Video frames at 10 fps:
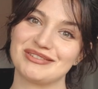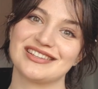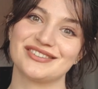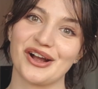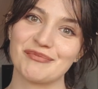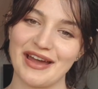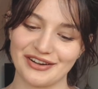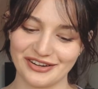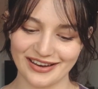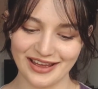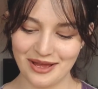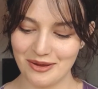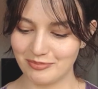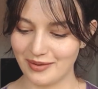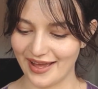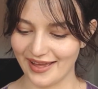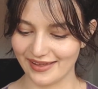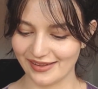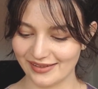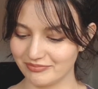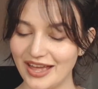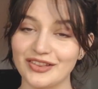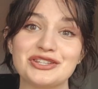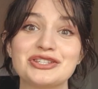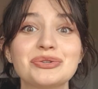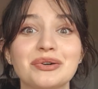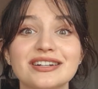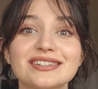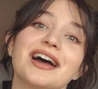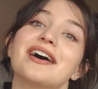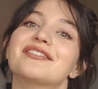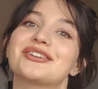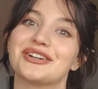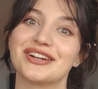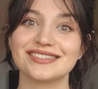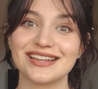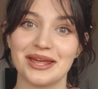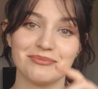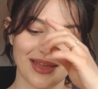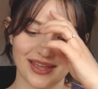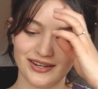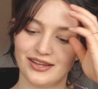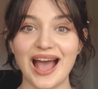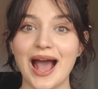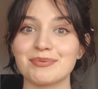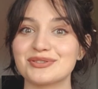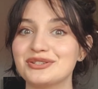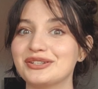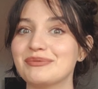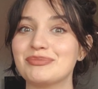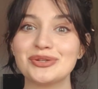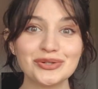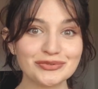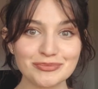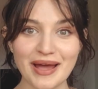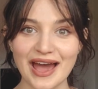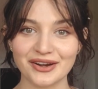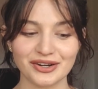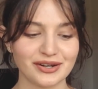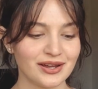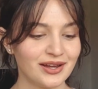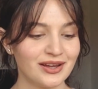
tea sock pattern by Helen Stewart of Curious Handmade. Absolutely beautiful pattern.